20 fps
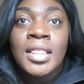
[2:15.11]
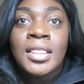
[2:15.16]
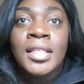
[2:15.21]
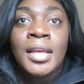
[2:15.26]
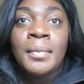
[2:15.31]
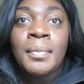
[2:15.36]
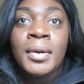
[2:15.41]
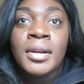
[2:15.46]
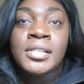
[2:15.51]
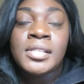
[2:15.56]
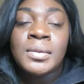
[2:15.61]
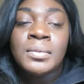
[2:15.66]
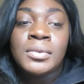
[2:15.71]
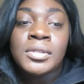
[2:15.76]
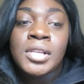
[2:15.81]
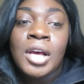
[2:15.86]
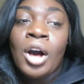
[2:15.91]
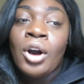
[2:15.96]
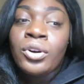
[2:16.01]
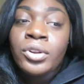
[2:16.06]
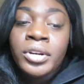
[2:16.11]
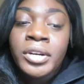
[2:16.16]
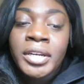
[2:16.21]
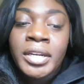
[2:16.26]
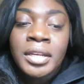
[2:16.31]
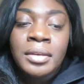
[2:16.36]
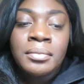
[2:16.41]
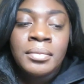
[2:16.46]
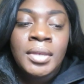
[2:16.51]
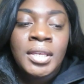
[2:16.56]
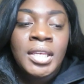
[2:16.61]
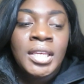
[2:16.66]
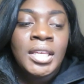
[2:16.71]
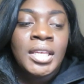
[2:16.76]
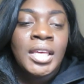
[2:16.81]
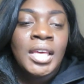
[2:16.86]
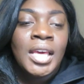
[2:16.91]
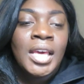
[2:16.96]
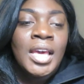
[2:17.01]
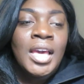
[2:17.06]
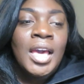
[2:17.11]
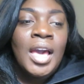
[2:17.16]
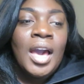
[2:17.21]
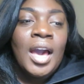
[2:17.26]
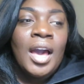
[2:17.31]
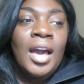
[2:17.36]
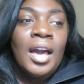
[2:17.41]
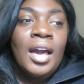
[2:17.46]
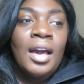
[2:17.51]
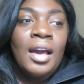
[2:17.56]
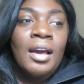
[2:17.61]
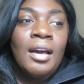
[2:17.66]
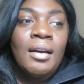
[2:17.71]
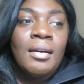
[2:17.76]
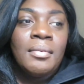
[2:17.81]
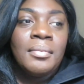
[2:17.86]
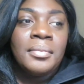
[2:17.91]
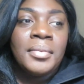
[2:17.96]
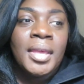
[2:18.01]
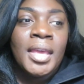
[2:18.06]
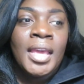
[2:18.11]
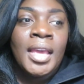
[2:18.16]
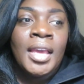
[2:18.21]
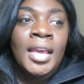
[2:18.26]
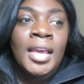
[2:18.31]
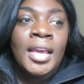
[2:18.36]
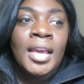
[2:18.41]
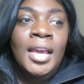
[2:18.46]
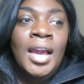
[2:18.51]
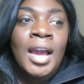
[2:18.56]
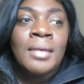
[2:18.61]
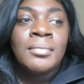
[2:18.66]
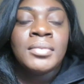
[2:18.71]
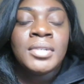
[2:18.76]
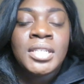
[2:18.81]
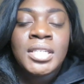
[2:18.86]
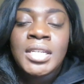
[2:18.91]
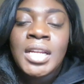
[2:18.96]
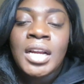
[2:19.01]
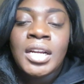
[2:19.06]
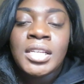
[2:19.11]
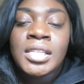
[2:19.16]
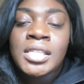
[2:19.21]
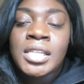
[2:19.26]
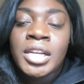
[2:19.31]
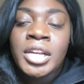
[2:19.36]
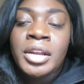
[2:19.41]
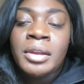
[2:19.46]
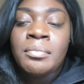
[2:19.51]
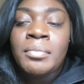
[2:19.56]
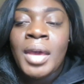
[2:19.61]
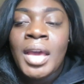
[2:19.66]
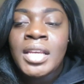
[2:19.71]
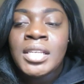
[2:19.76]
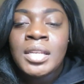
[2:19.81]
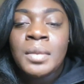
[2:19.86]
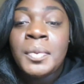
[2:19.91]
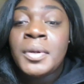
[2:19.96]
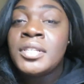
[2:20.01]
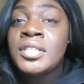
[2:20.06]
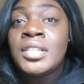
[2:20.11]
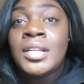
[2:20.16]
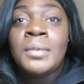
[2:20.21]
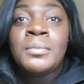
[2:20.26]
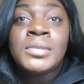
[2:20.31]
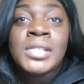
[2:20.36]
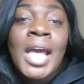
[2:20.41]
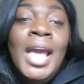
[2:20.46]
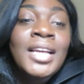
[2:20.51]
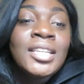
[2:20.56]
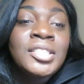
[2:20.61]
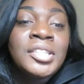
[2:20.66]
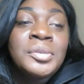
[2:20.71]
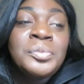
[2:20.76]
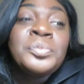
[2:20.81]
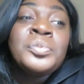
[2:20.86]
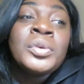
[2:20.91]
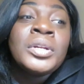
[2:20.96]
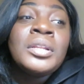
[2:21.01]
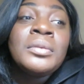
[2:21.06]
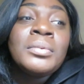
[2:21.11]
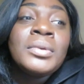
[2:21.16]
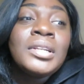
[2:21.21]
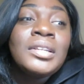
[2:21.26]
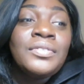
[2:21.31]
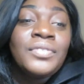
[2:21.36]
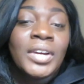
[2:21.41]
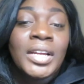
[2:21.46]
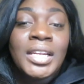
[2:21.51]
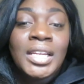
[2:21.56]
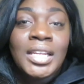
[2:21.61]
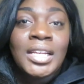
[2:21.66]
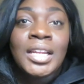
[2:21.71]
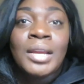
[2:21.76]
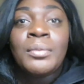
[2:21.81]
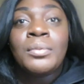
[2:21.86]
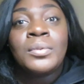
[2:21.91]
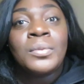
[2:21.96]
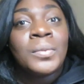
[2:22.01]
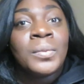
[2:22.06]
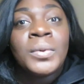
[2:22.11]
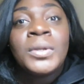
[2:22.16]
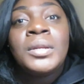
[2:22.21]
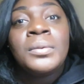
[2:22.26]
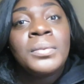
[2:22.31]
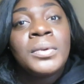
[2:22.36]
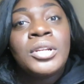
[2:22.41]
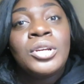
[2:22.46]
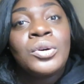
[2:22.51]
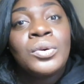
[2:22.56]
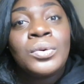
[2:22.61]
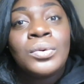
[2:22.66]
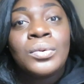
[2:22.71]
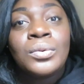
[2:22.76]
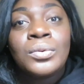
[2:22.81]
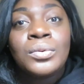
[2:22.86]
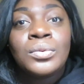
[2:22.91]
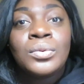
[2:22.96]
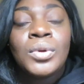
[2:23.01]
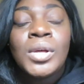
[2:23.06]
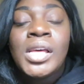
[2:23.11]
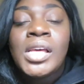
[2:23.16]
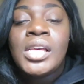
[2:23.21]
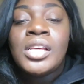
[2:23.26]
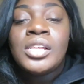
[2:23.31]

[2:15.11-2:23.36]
That person was older than me, and I'm just not gonna sit here and bash that person. They was actually really funny, and they were really cool